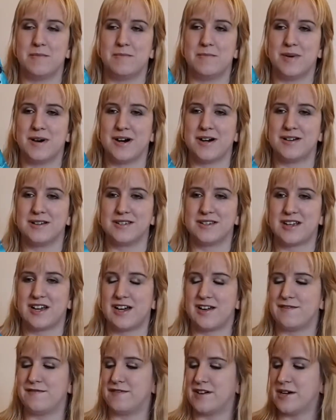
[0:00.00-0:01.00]
But
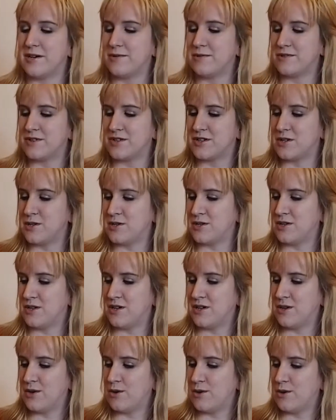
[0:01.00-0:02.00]
I felt,
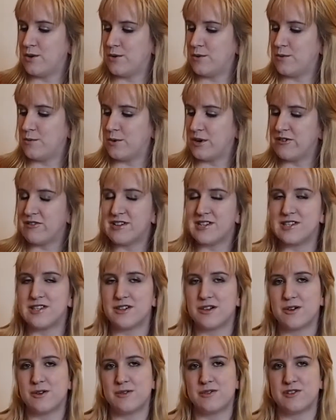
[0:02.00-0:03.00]
whereas the
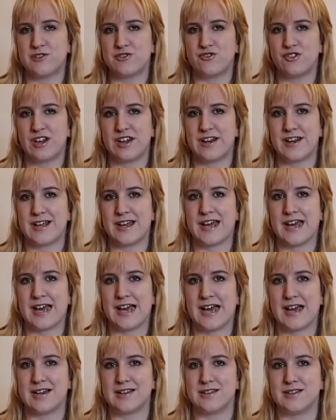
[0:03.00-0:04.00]
Girl on the Train
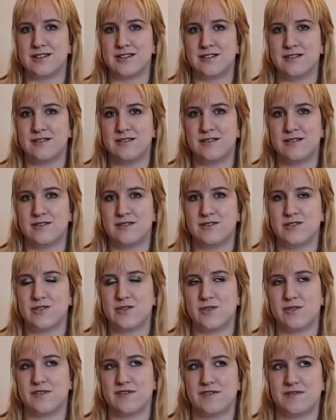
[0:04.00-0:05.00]
had
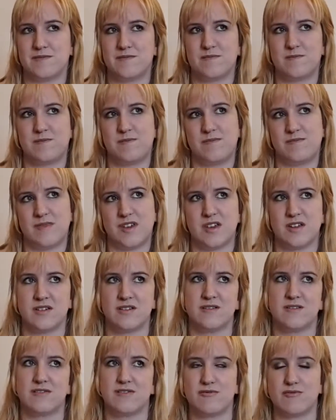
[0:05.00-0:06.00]
sort of
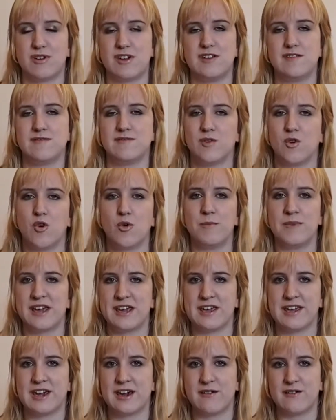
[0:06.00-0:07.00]
3-4
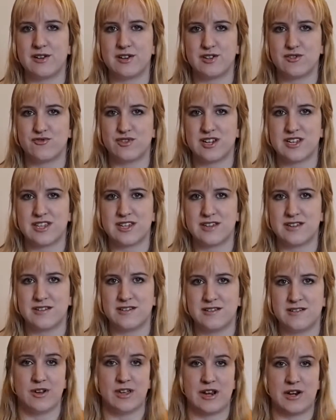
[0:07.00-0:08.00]
main characters really,
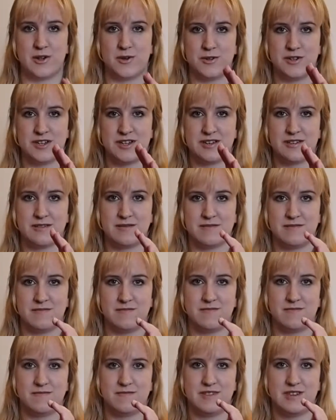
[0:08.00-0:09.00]
including
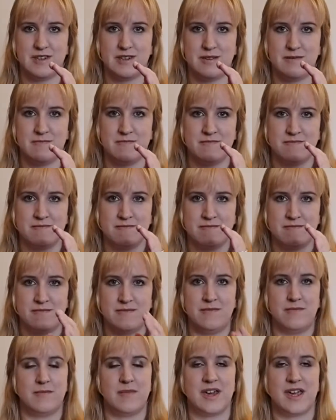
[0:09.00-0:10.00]
the
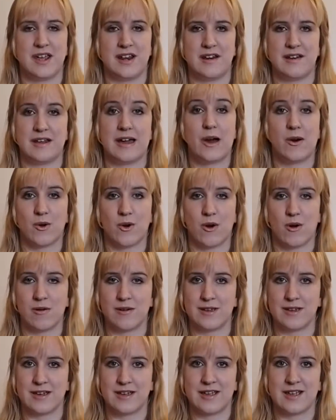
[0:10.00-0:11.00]
main
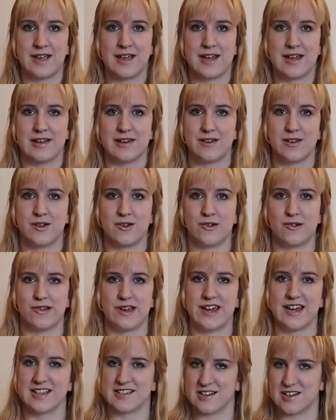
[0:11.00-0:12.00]
alcoholic and her
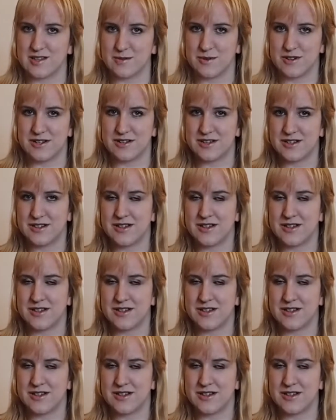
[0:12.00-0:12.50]
ex-husband,